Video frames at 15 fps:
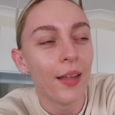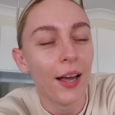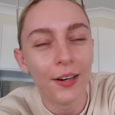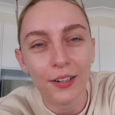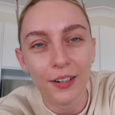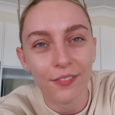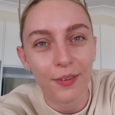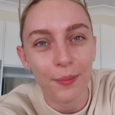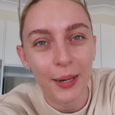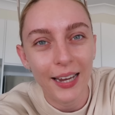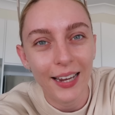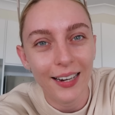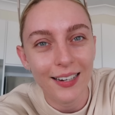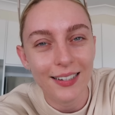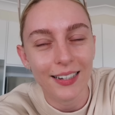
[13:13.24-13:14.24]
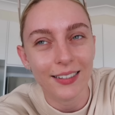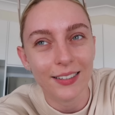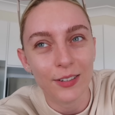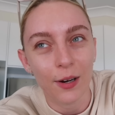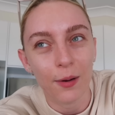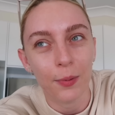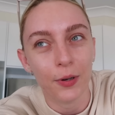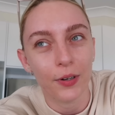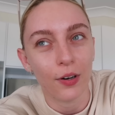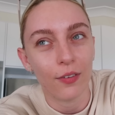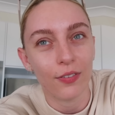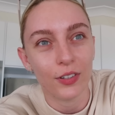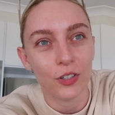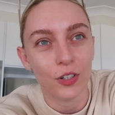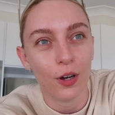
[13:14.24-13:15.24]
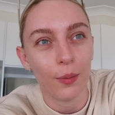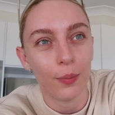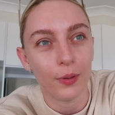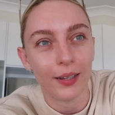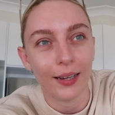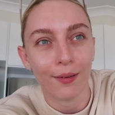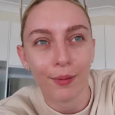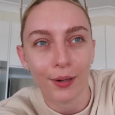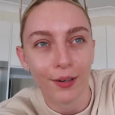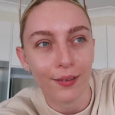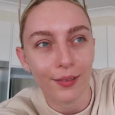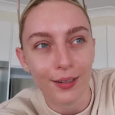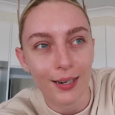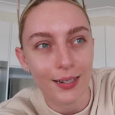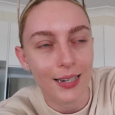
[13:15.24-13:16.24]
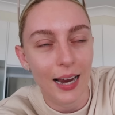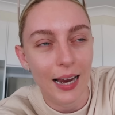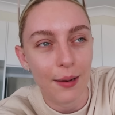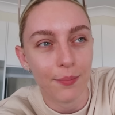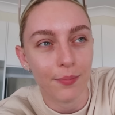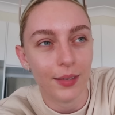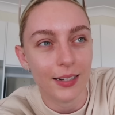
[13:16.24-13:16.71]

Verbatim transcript: I don't know, for me in a desk job or an office job or like when you're in a team,